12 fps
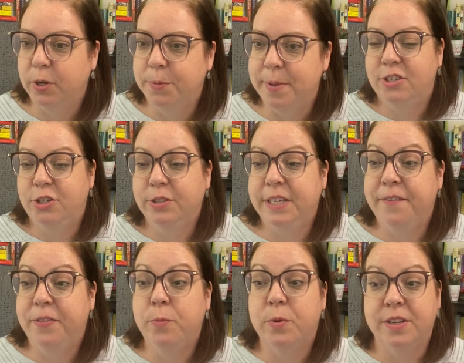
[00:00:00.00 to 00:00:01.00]
Oh Julie
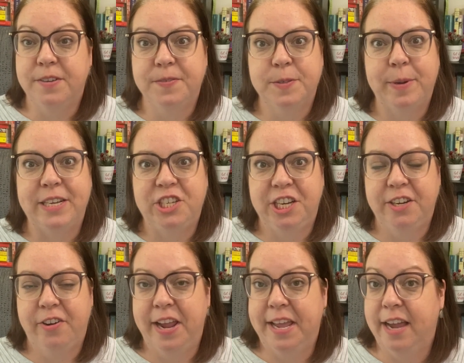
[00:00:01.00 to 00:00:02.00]
of the Wolves by Jean
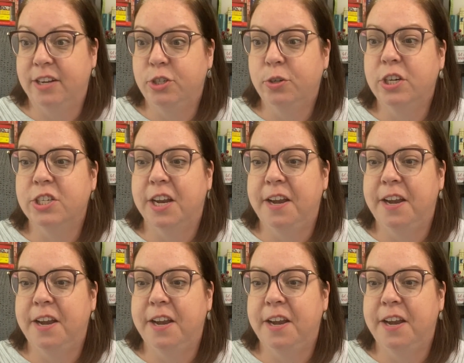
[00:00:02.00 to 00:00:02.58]
Craighead George,